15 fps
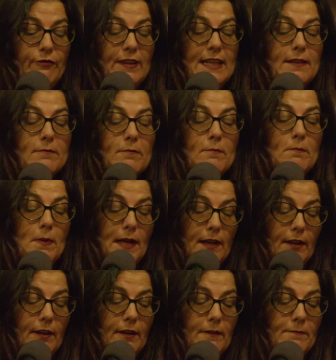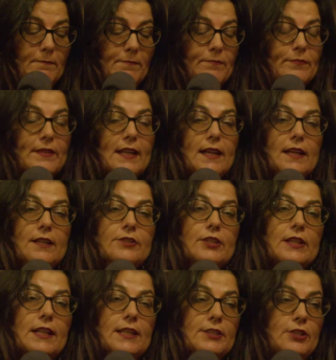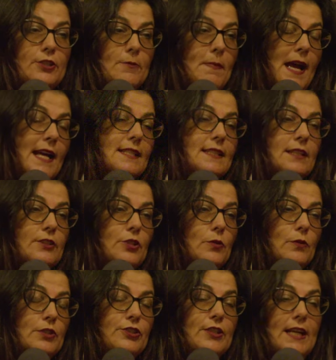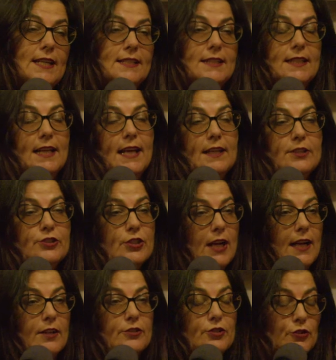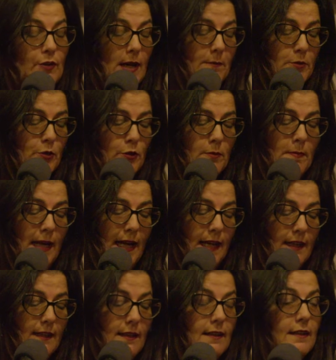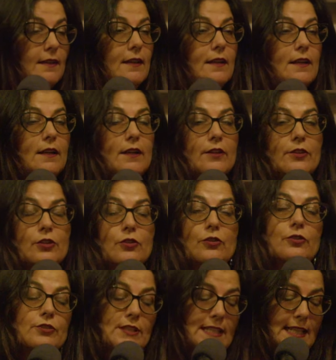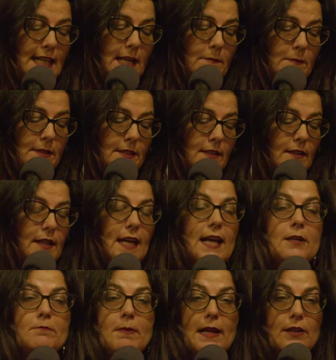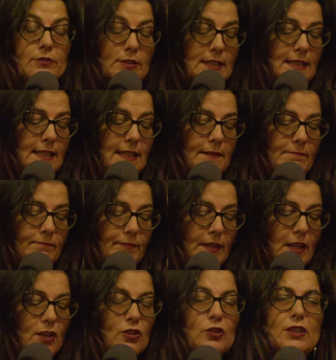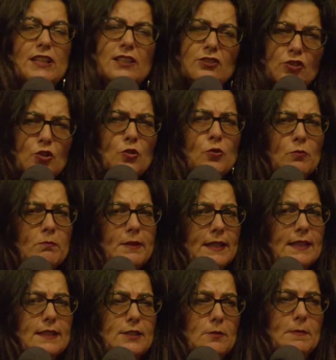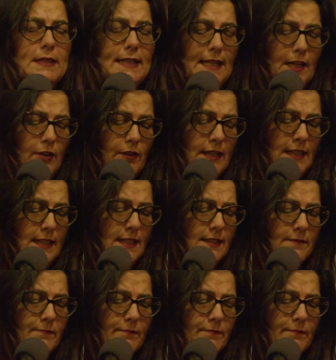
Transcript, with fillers: feet bare. She clutched a basket to her chest and had a child strapped to her back. The girl slept, head bouncing, looking too big to be carried.